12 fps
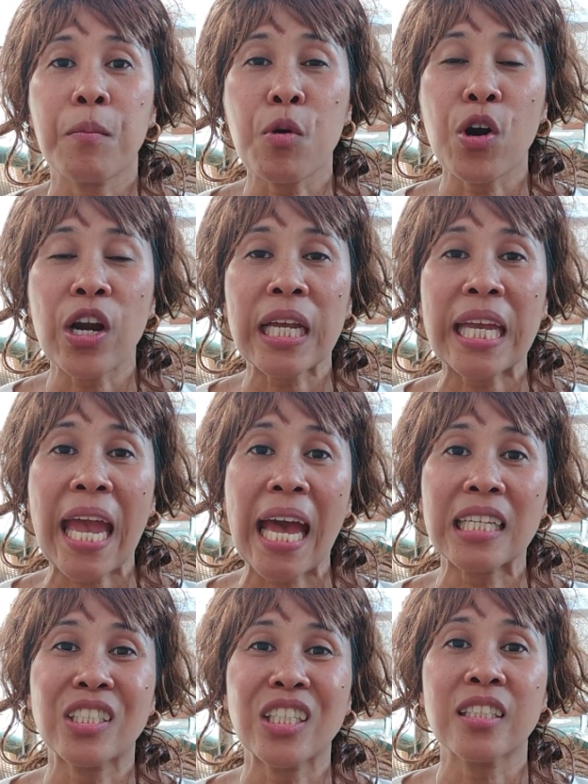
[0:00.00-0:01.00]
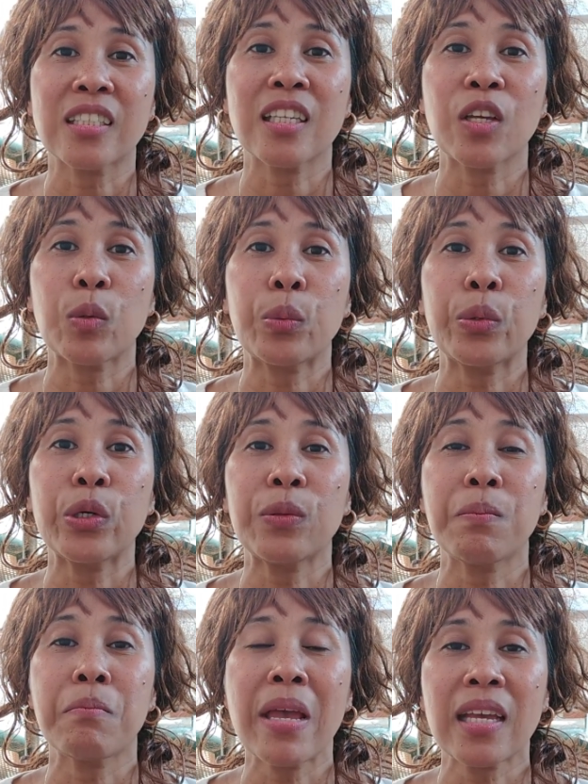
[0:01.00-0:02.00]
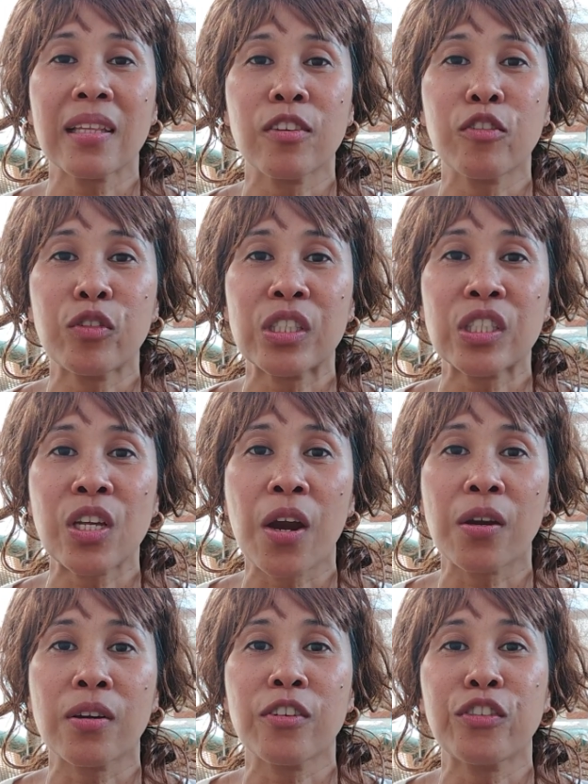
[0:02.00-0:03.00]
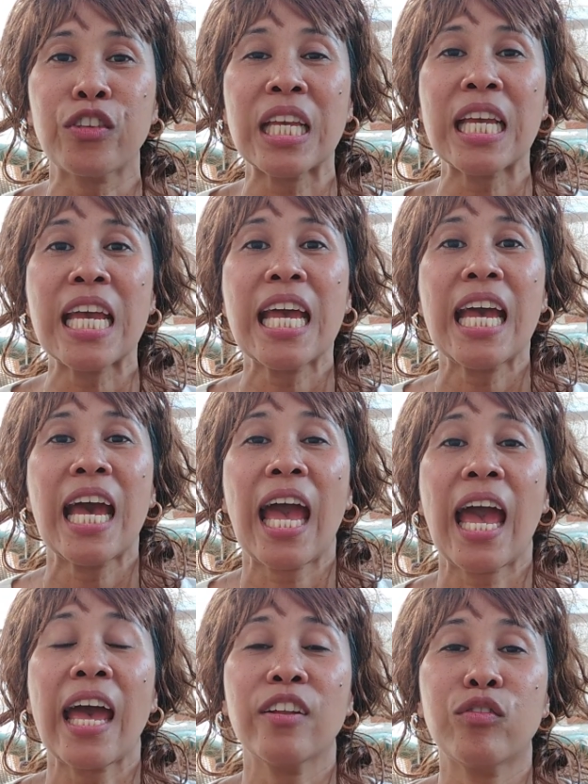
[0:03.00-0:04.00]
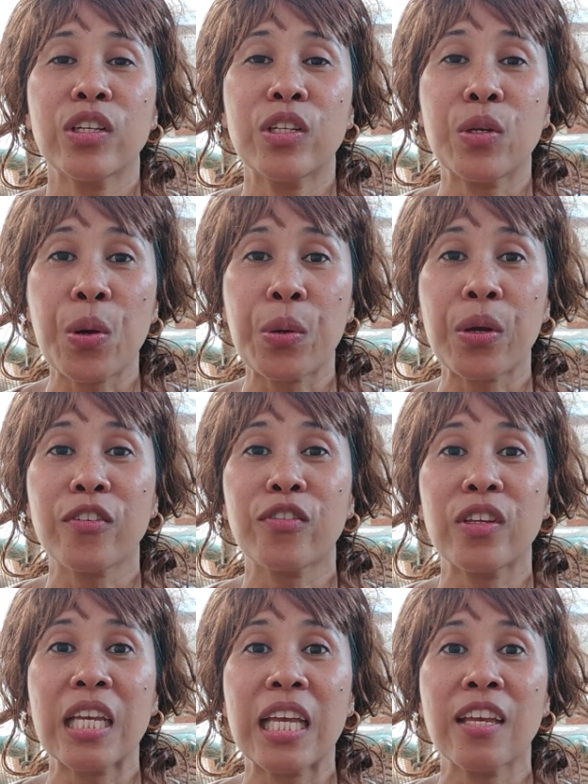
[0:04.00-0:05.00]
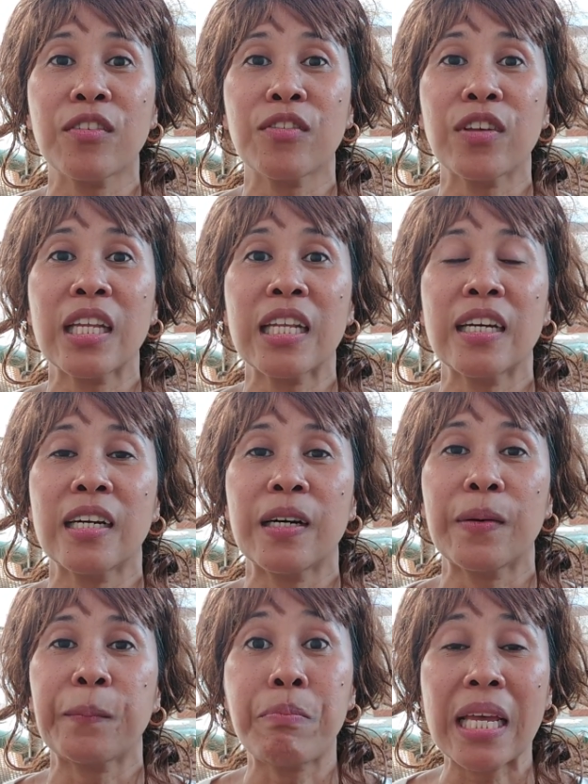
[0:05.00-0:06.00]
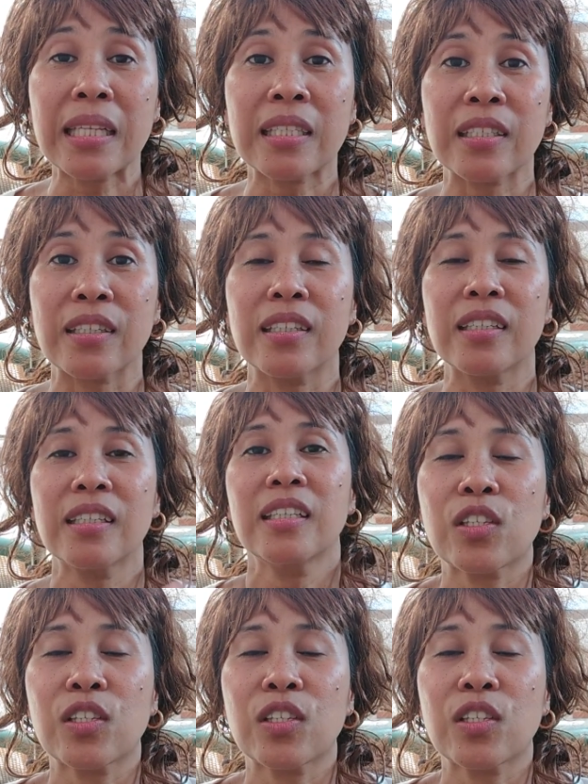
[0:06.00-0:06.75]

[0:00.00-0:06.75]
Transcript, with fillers: more gadgets that would make the photography and videography even uh, better.